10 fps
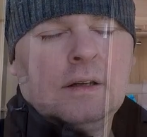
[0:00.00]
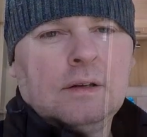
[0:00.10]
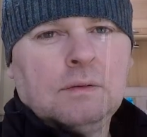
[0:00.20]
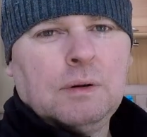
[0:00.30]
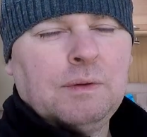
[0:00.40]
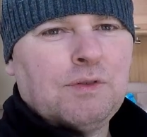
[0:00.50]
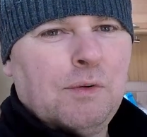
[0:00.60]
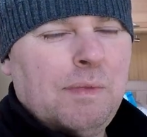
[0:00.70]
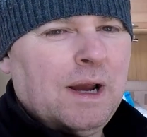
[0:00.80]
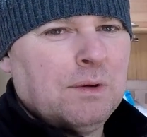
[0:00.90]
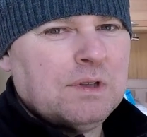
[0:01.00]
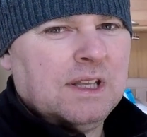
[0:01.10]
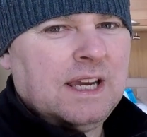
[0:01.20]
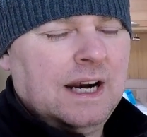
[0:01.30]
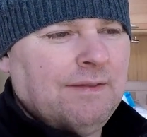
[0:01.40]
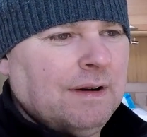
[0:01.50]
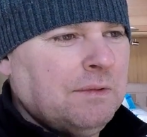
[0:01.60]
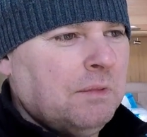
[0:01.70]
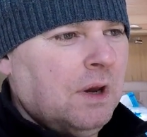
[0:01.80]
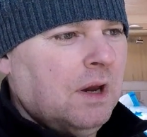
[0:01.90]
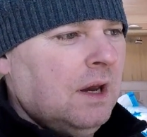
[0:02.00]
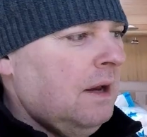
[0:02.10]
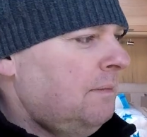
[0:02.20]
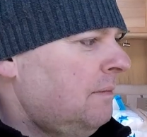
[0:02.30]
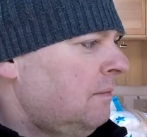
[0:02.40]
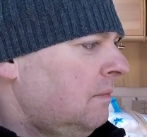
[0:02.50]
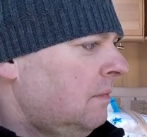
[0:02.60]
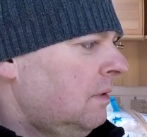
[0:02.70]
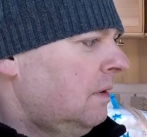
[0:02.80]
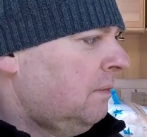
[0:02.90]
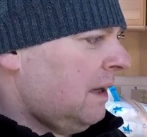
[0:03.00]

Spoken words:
Well, we've come back up to the caravan. We